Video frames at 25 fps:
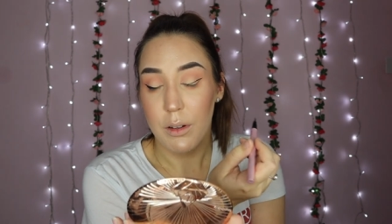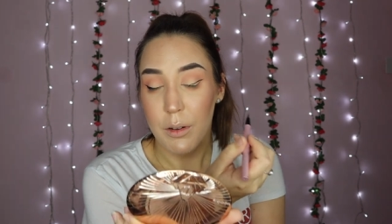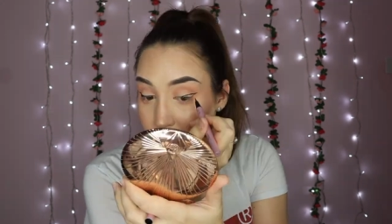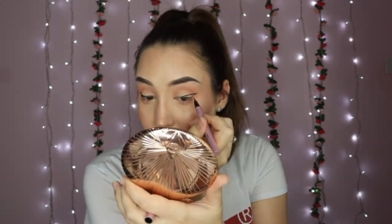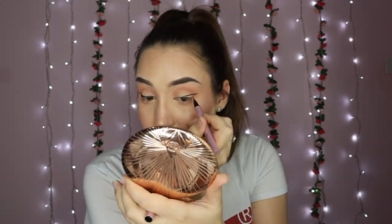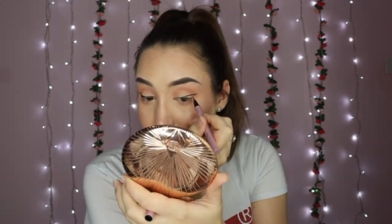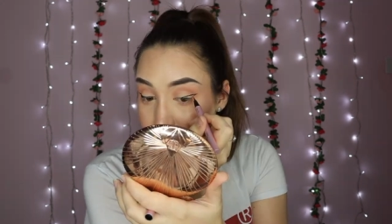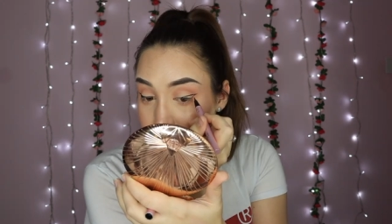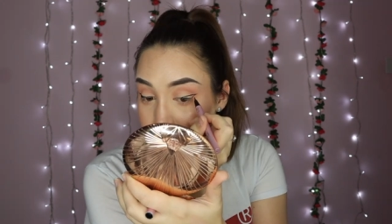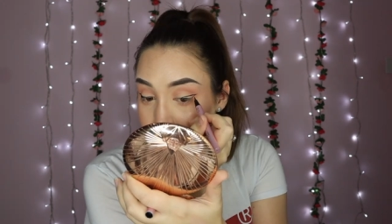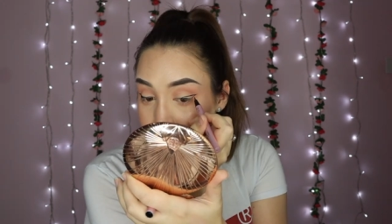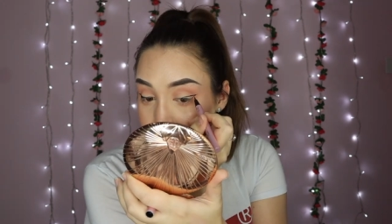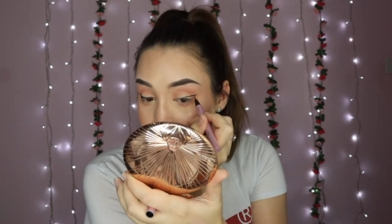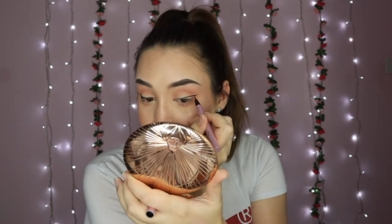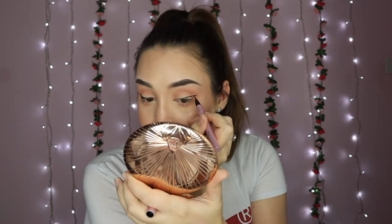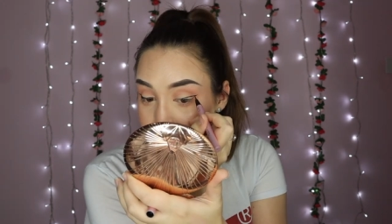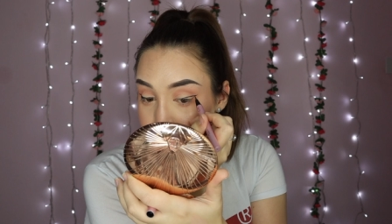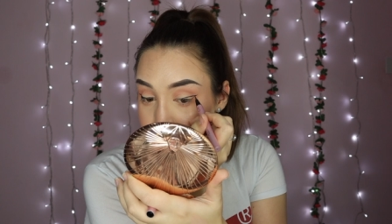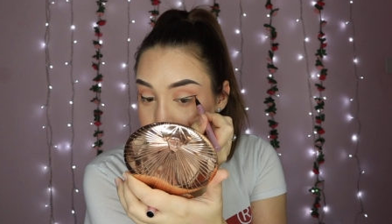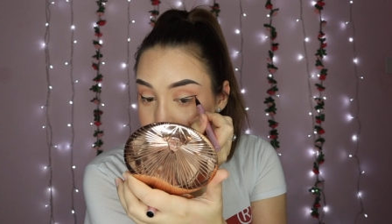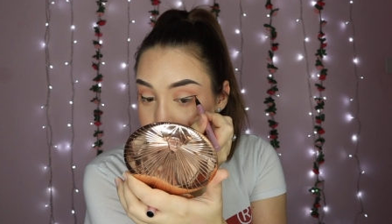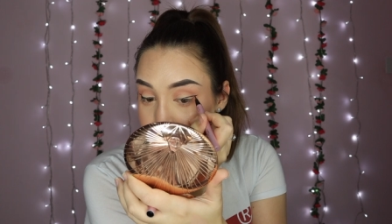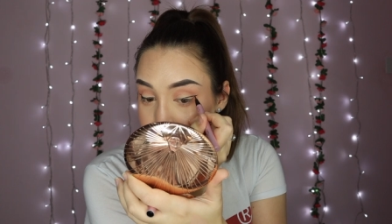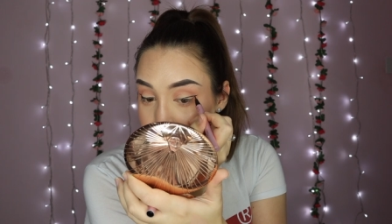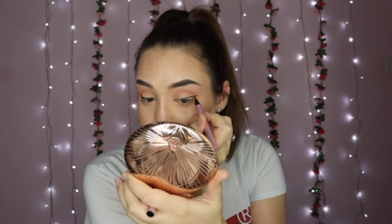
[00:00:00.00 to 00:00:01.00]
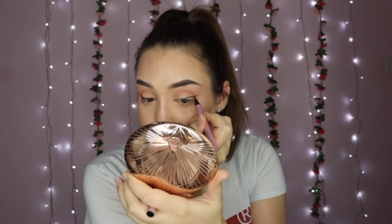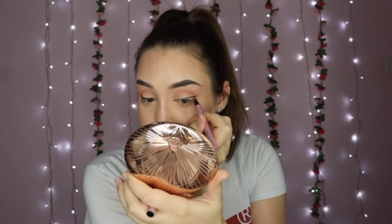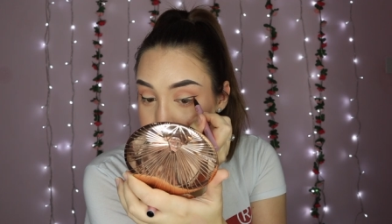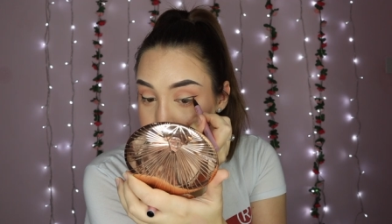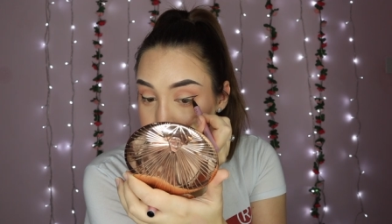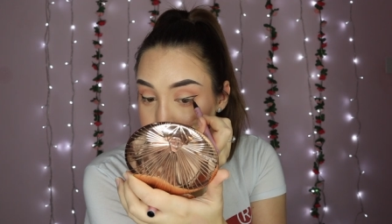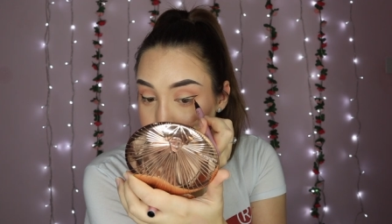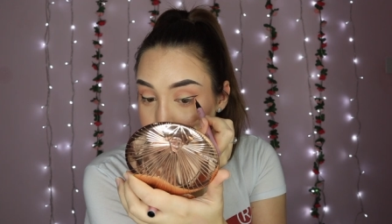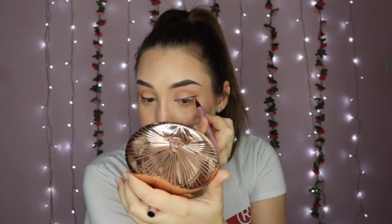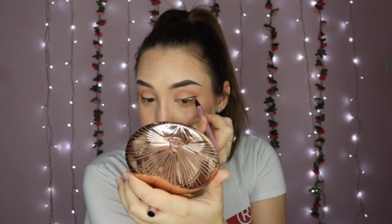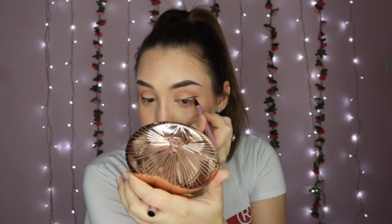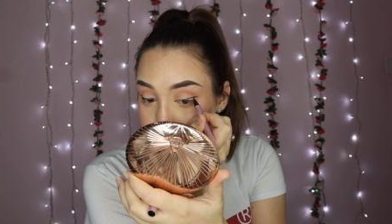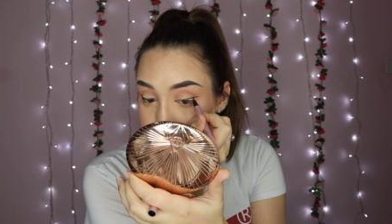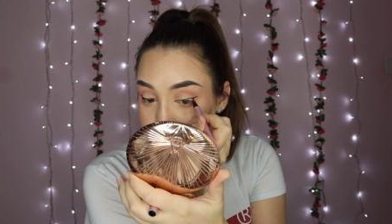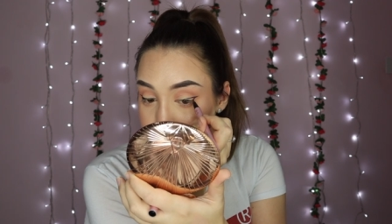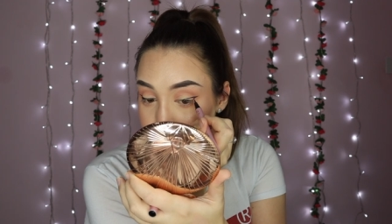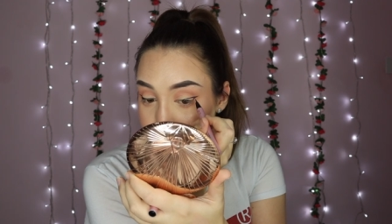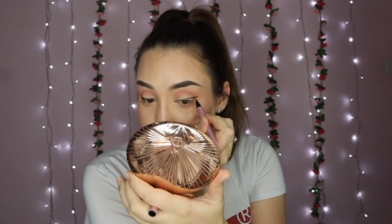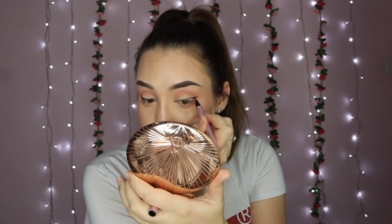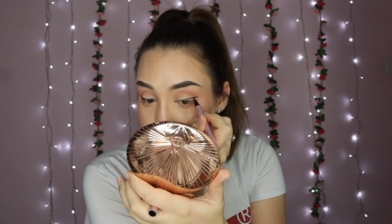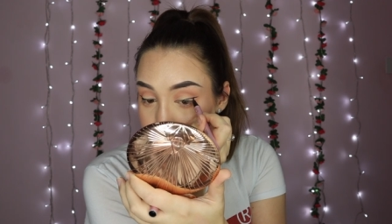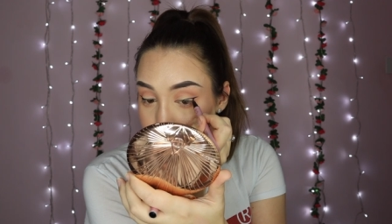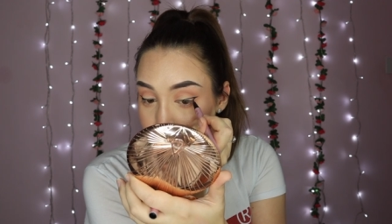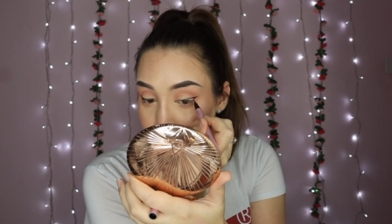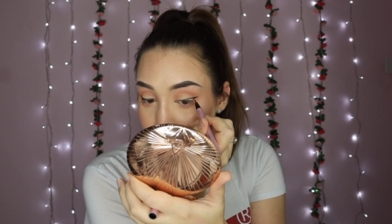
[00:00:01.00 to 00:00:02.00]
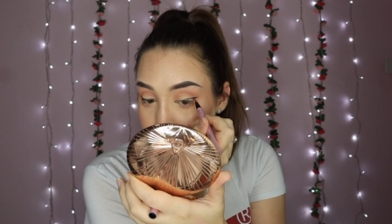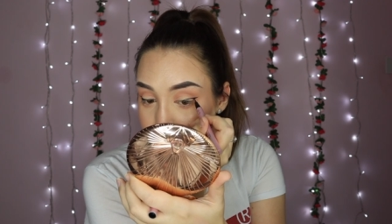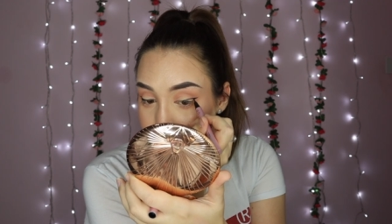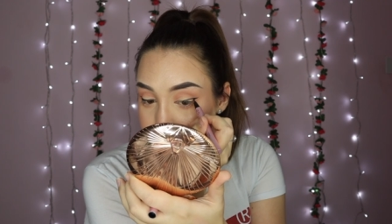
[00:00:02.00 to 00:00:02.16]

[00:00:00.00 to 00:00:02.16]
and it just tells me what my sugars are.